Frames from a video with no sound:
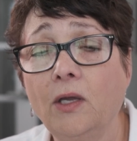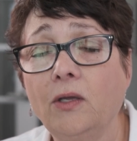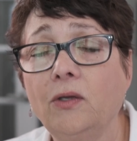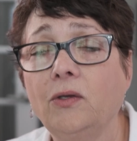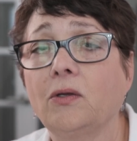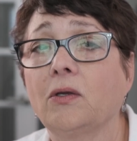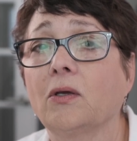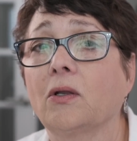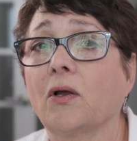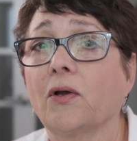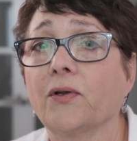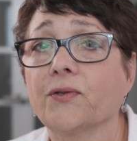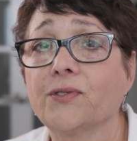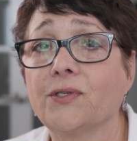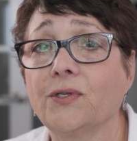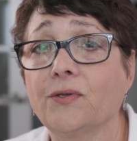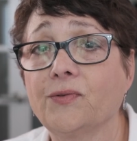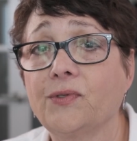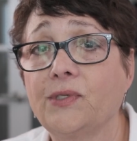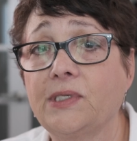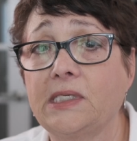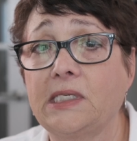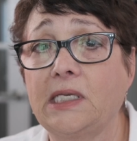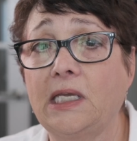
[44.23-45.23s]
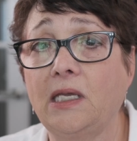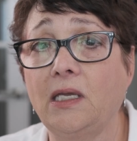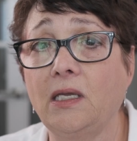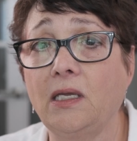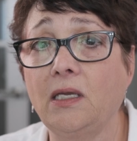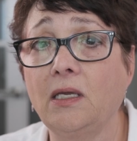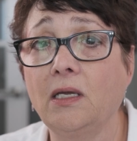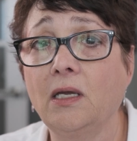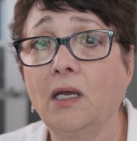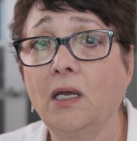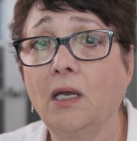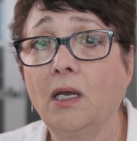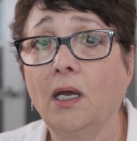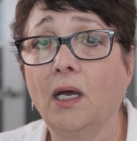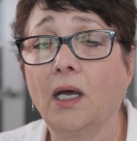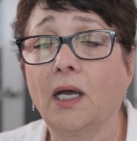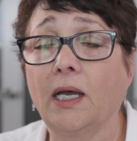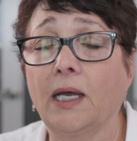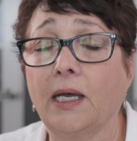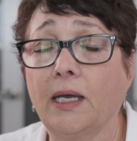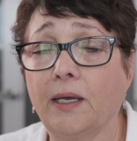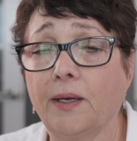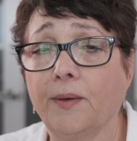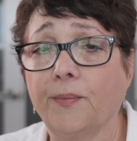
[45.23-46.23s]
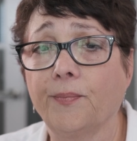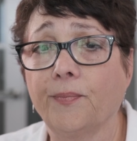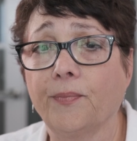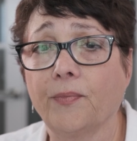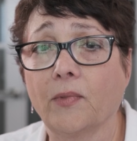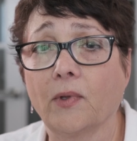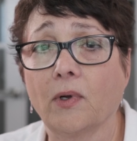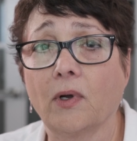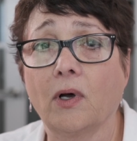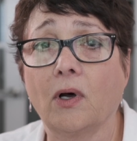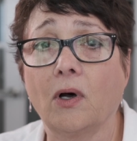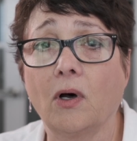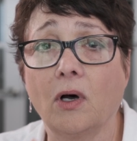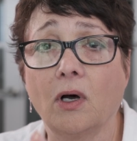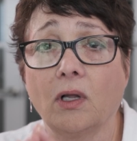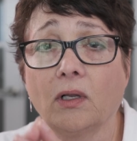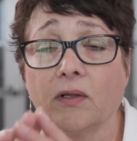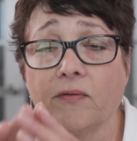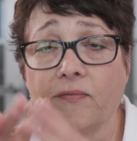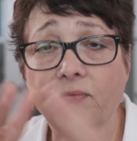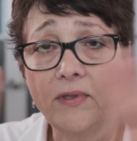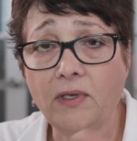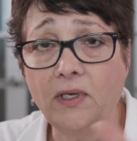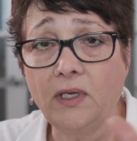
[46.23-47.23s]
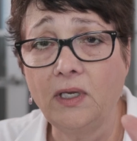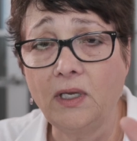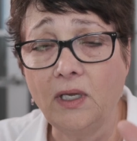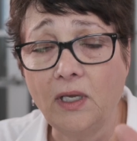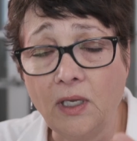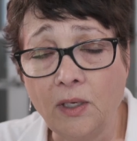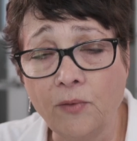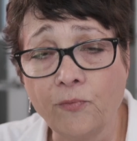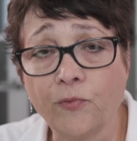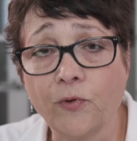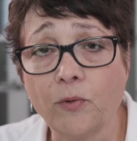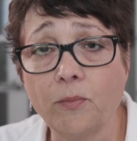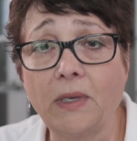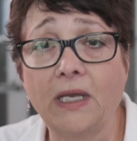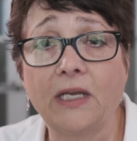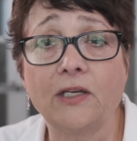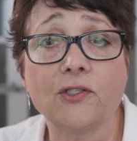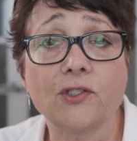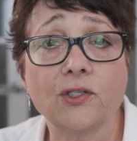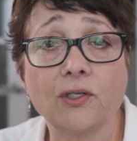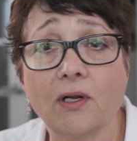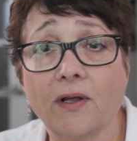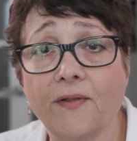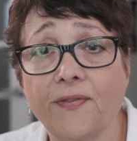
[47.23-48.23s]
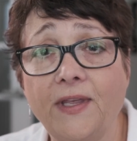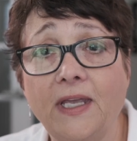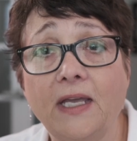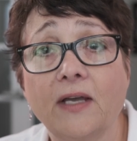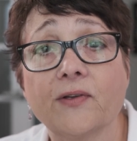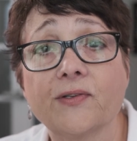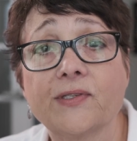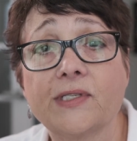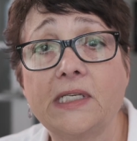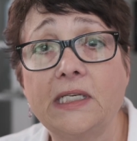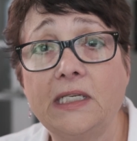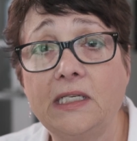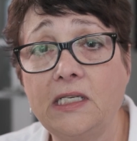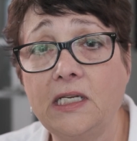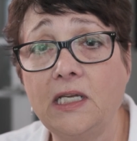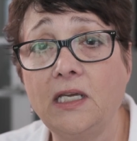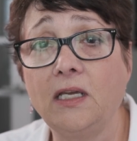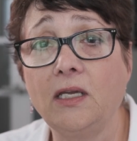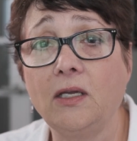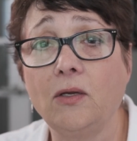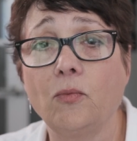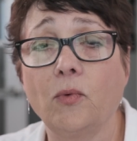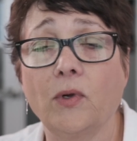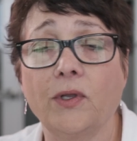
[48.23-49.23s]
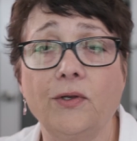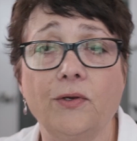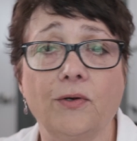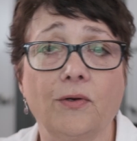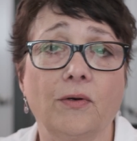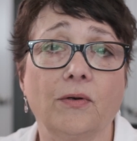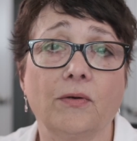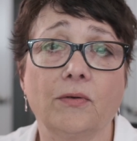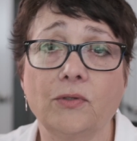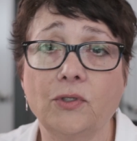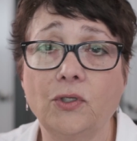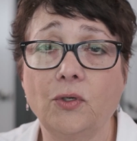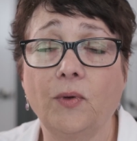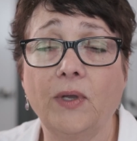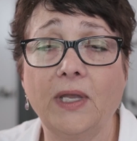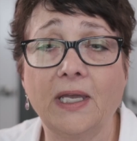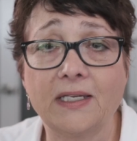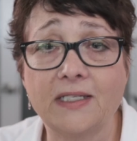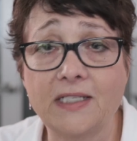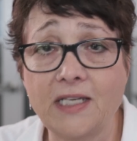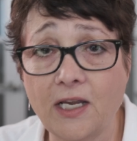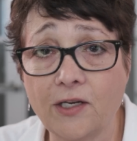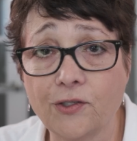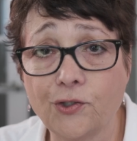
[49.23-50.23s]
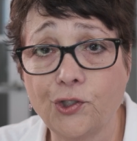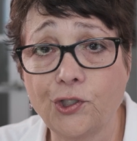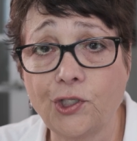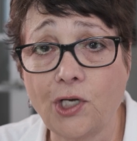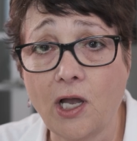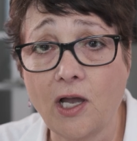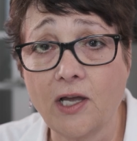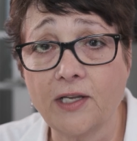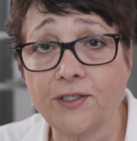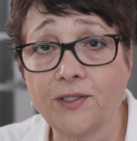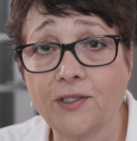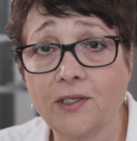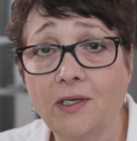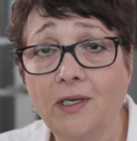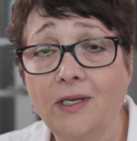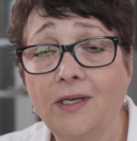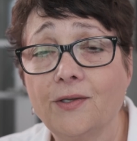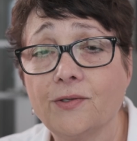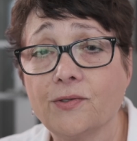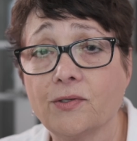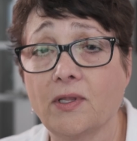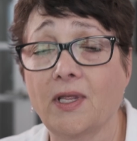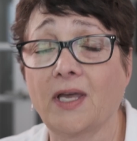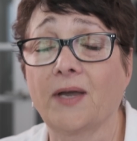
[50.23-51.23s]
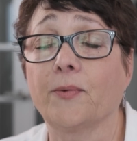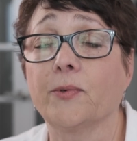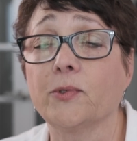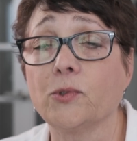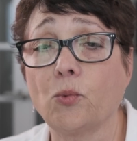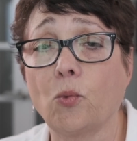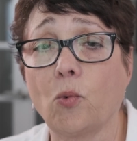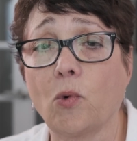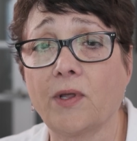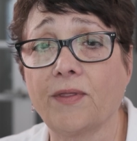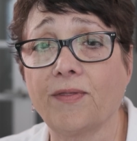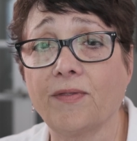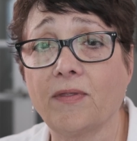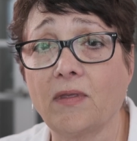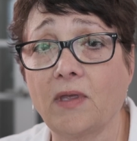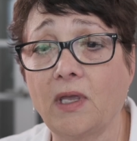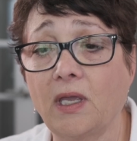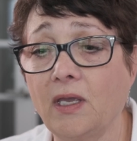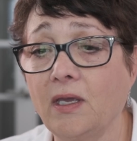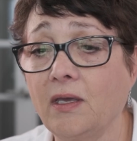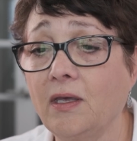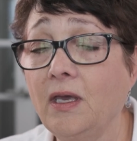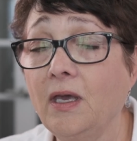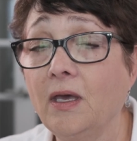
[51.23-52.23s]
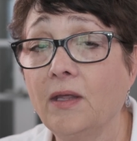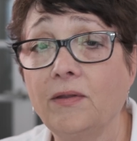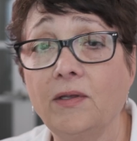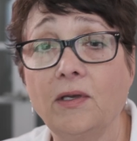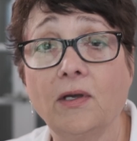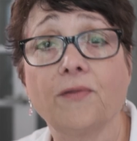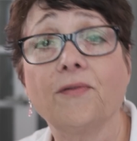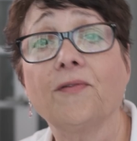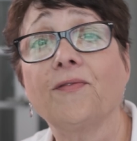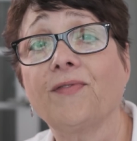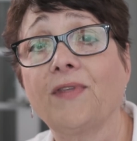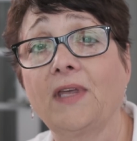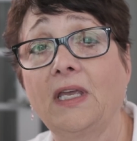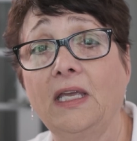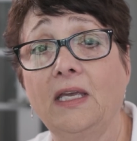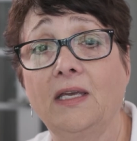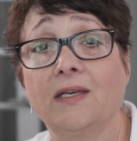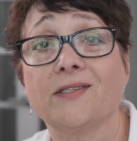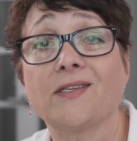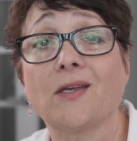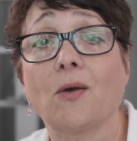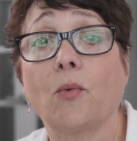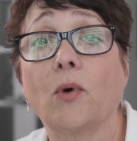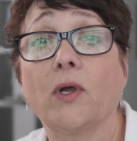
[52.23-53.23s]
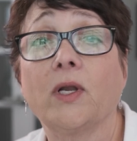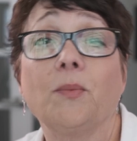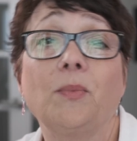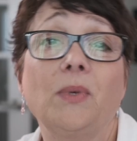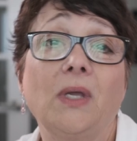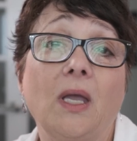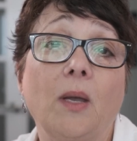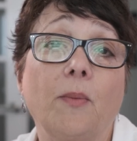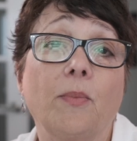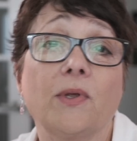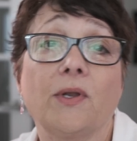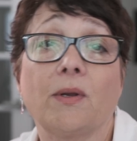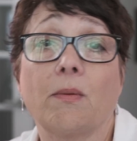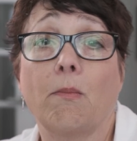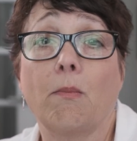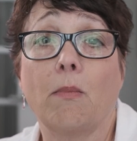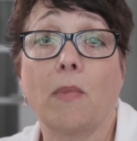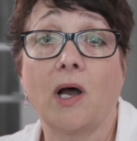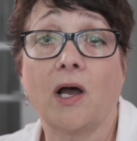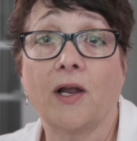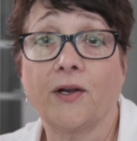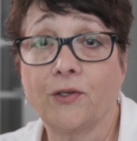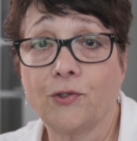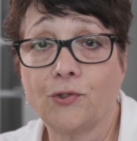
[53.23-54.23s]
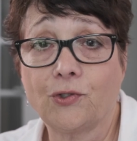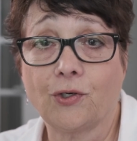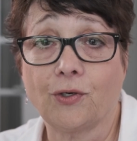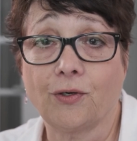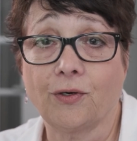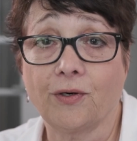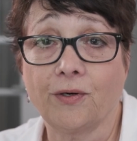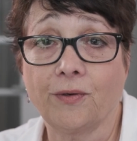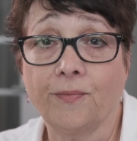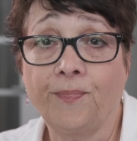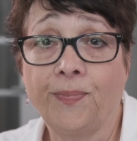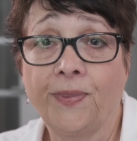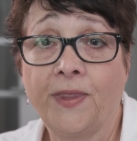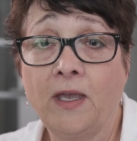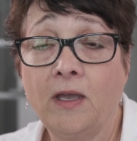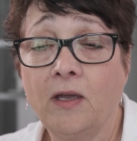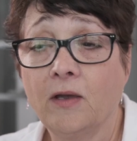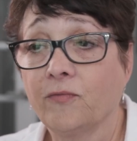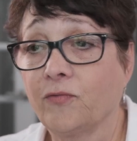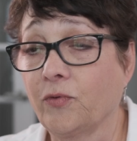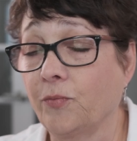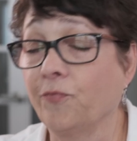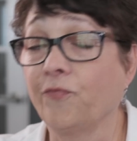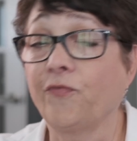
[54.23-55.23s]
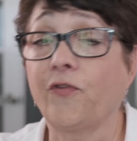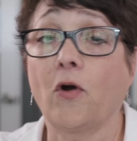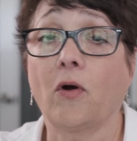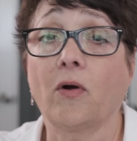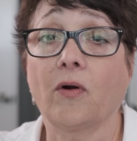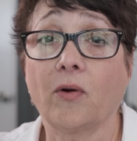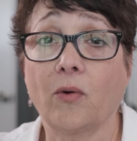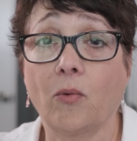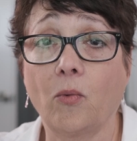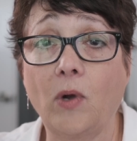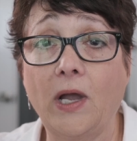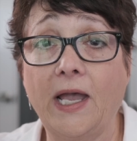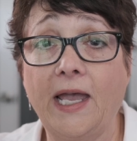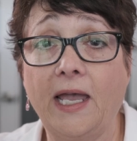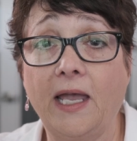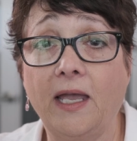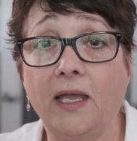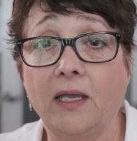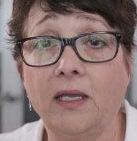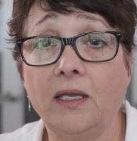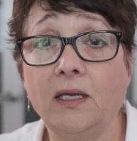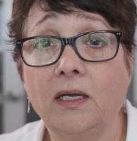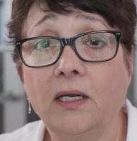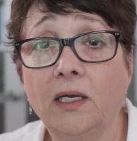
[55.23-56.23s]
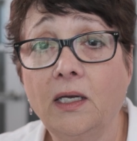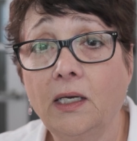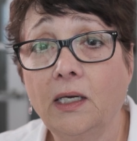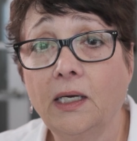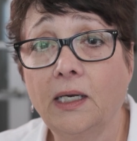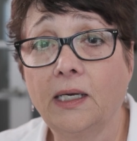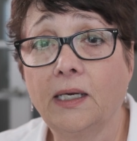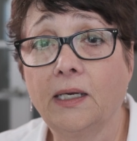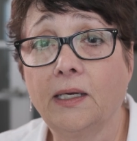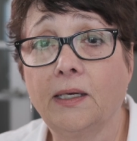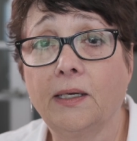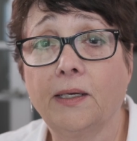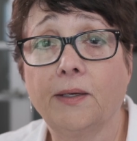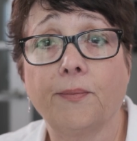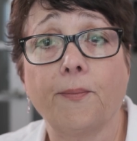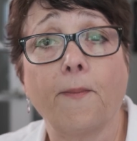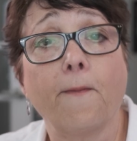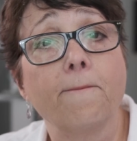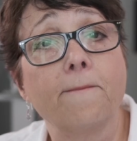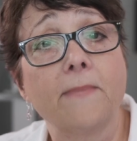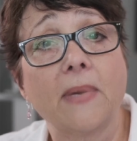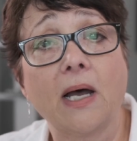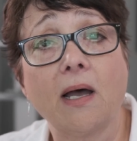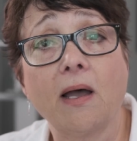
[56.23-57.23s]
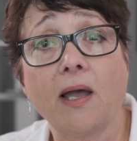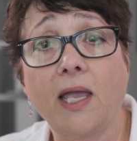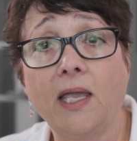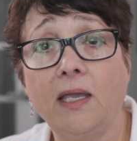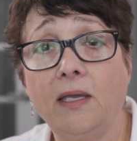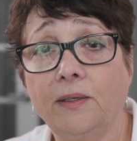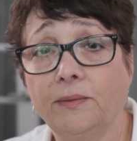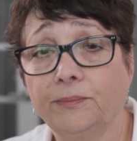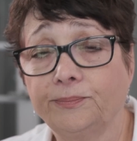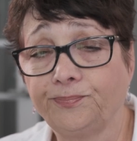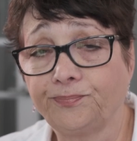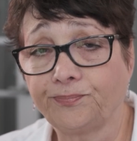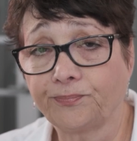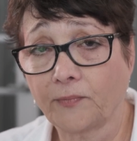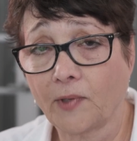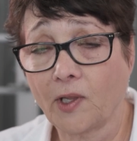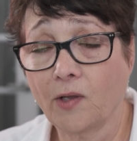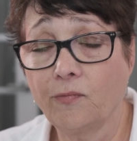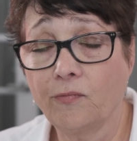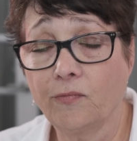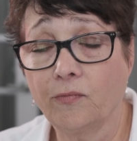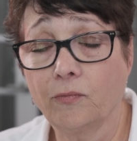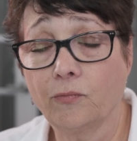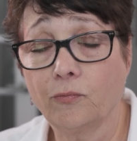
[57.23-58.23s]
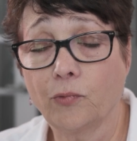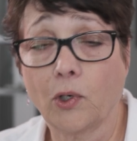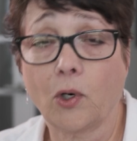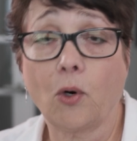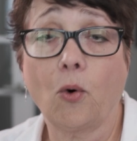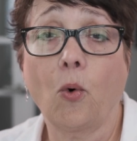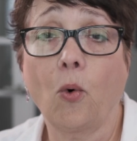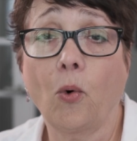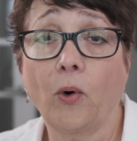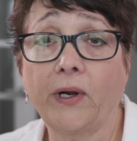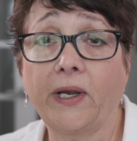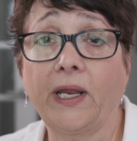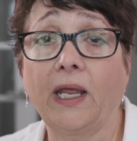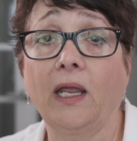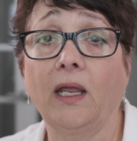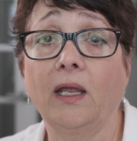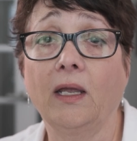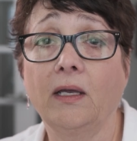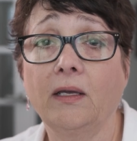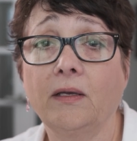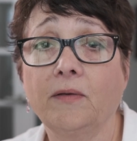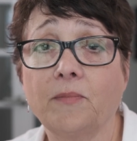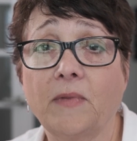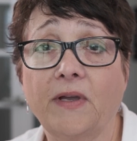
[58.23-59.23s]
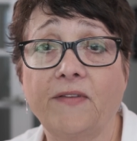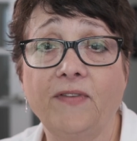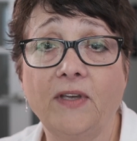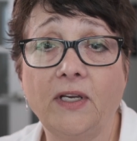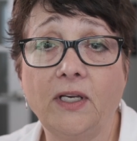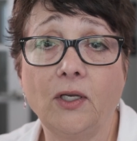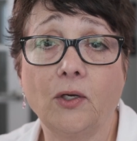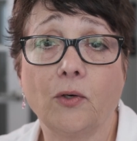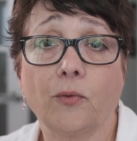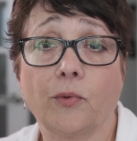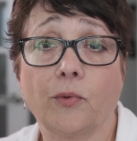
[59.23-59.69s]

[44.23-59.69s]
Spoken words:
You could also see all of the information on the LCD when you're doing a test shot. So that was one thing. The other thing is I want to be able to monitor from far away my recording, my video